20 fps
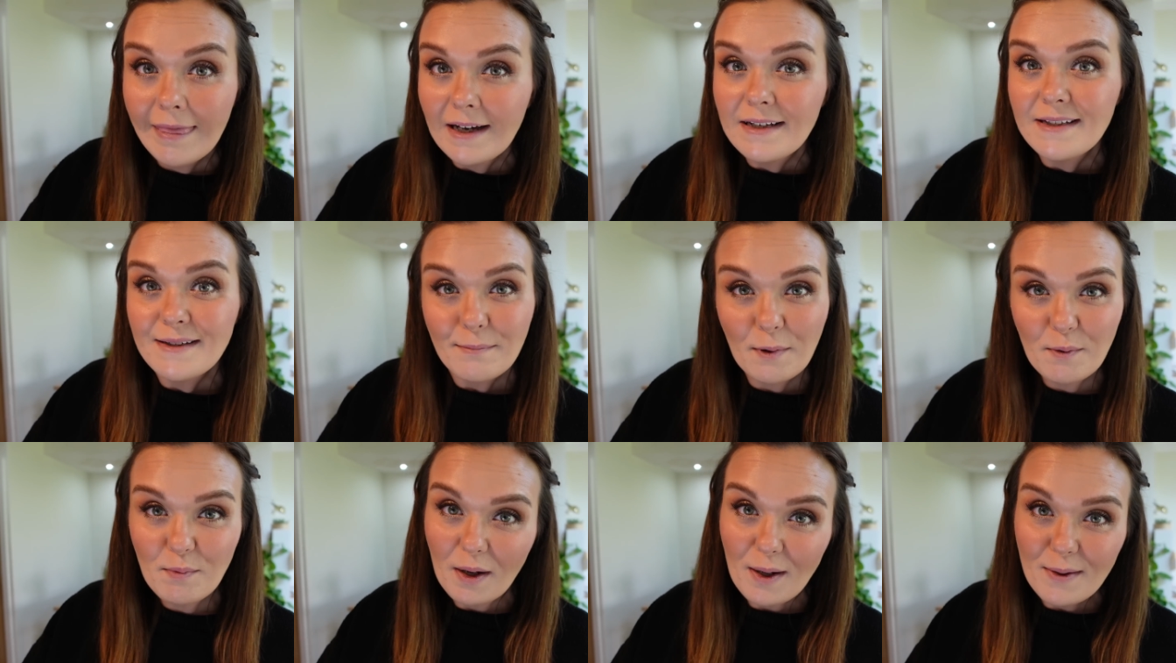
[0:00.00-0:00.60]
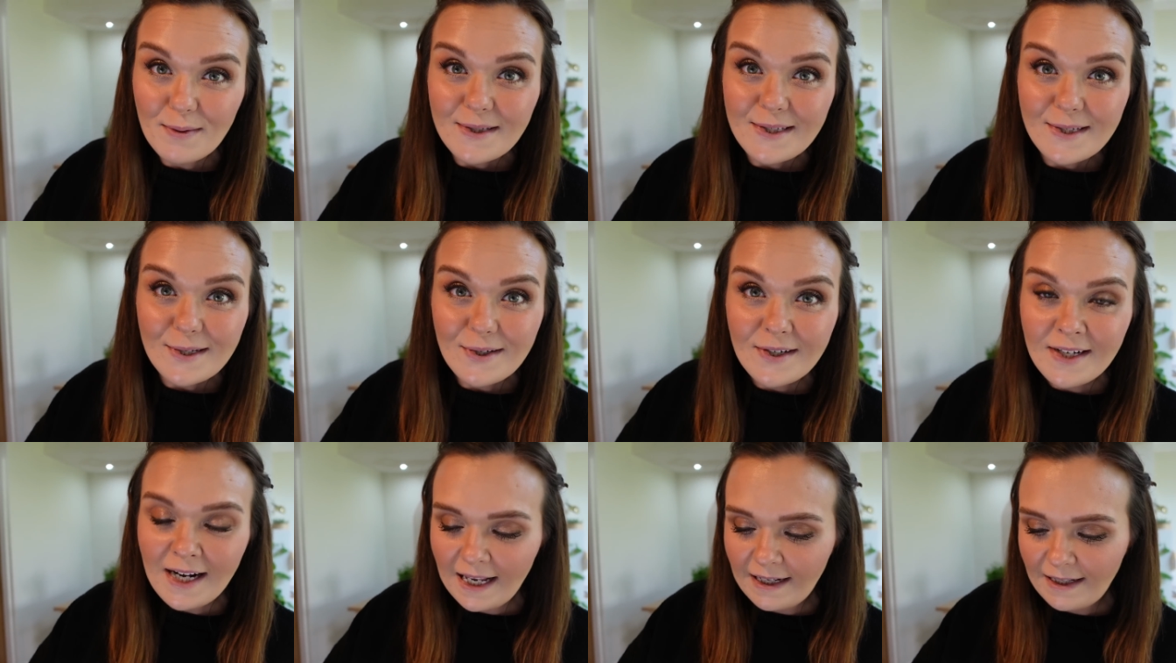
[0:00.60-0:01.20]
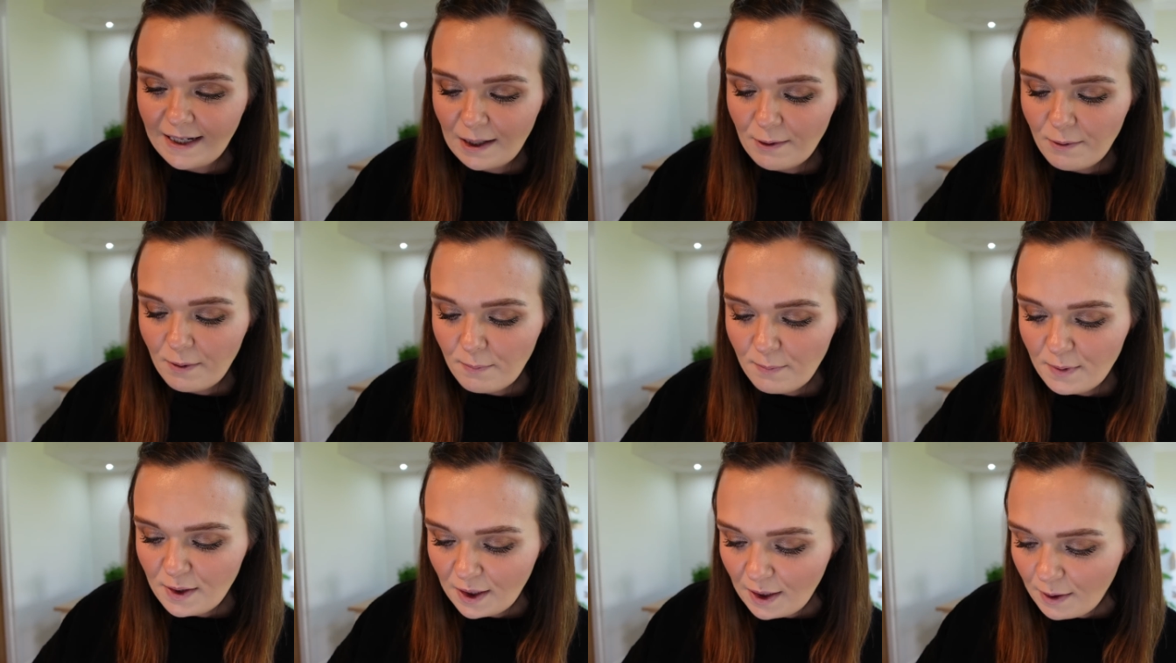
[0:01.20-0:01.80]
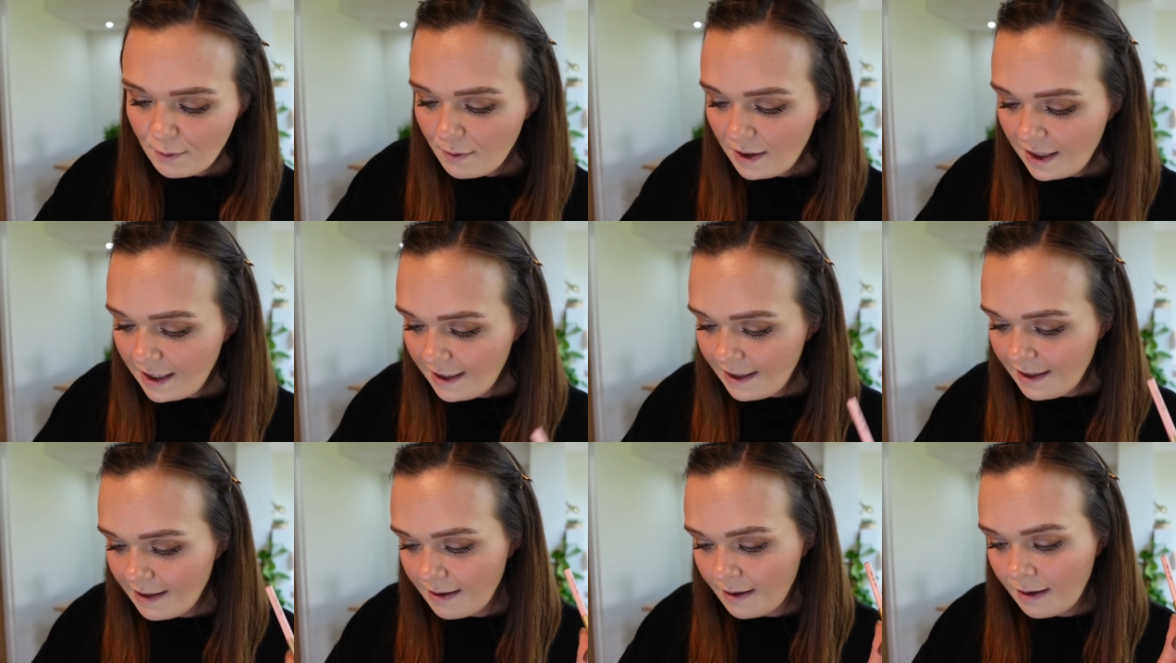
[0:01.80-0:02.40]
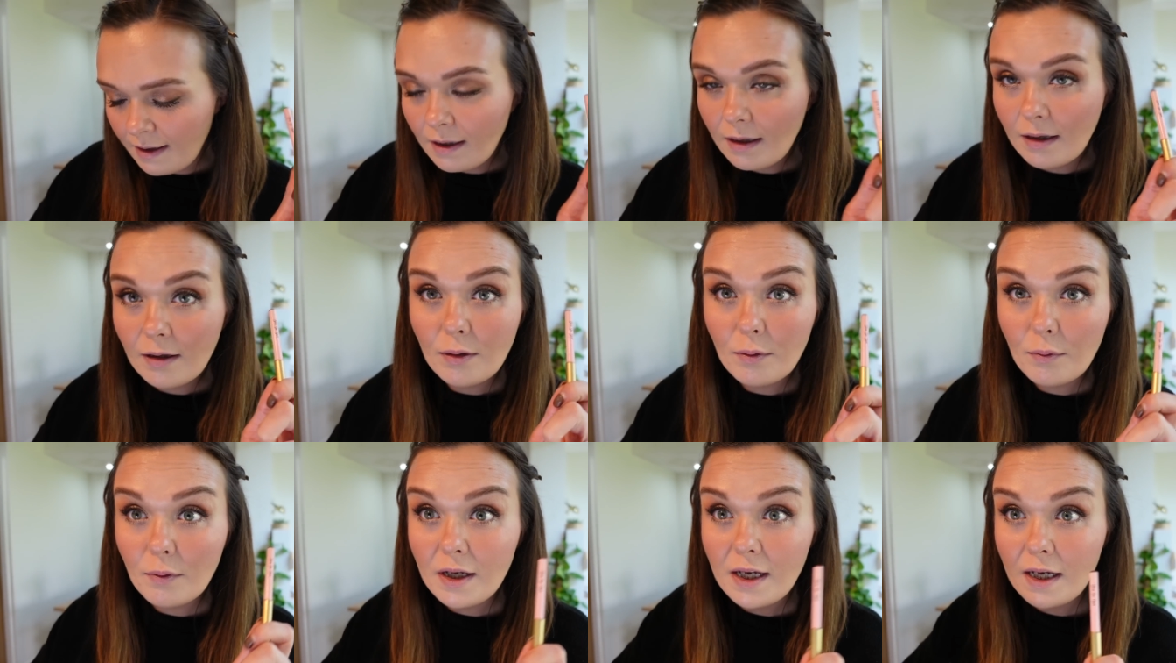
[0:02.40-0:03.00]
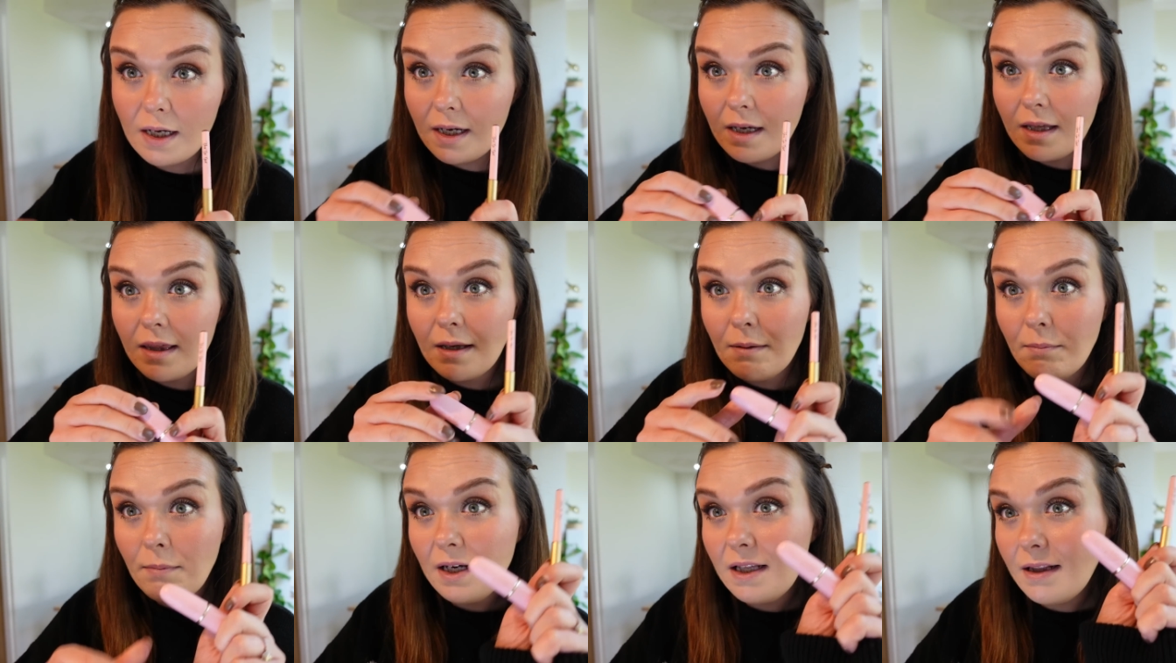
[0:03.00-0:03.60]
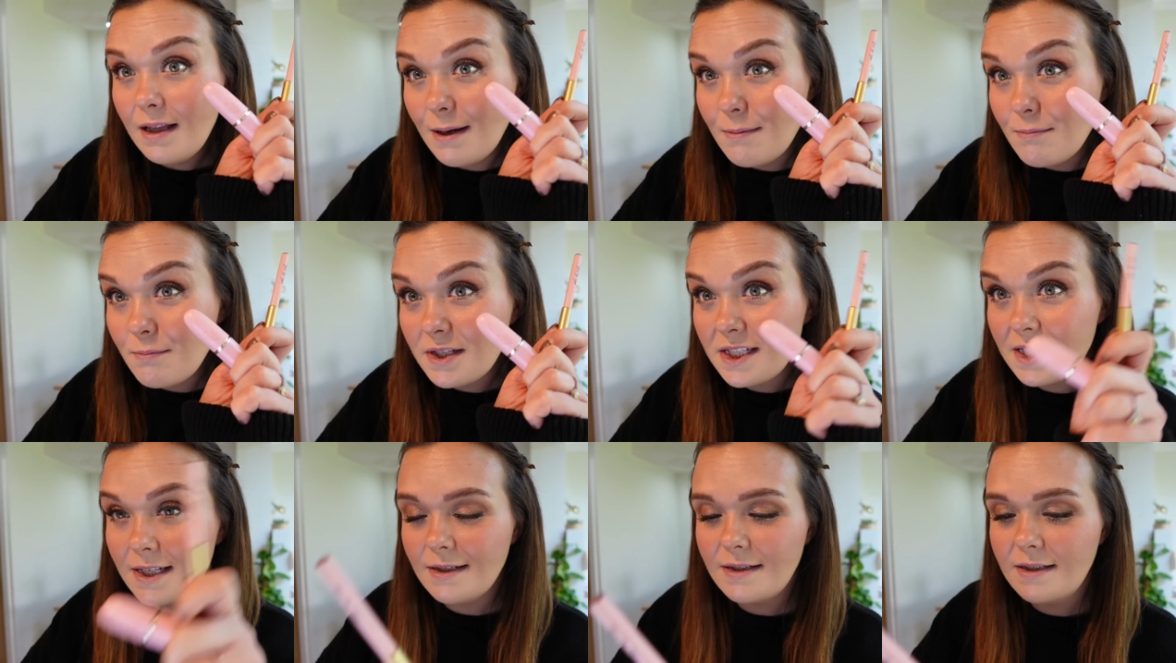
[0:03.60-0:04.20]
that's my brows done, and now I'm gonna go in with my lips.